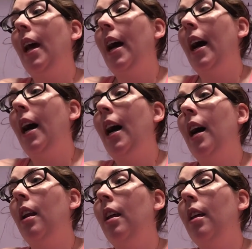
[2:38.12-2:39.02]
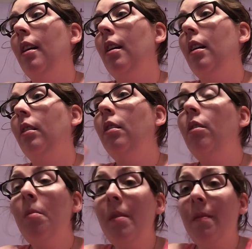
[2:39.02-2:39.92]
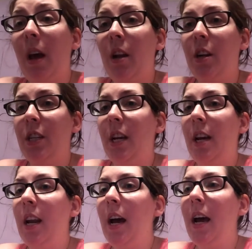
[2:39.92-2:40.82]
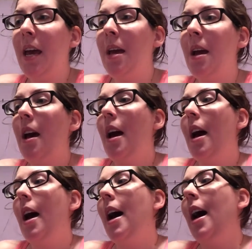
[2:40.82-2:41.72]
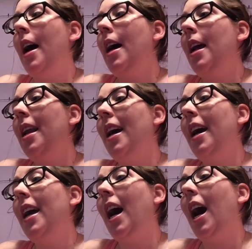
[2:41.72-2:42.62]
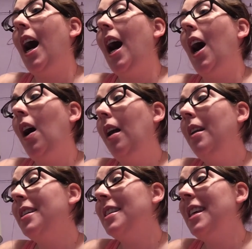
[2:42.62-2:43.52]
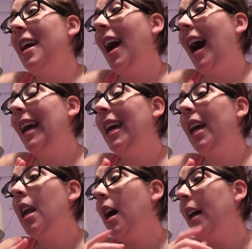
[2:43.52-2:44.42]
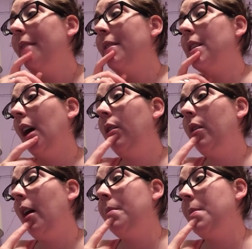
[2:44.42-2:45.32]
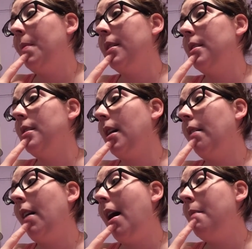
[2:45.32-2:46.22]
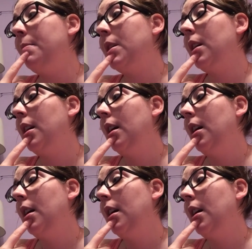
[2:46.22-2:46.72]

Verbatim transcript: I had a little bit of energy at night, and honestly, I cannot even tell you how many presents I wrapped.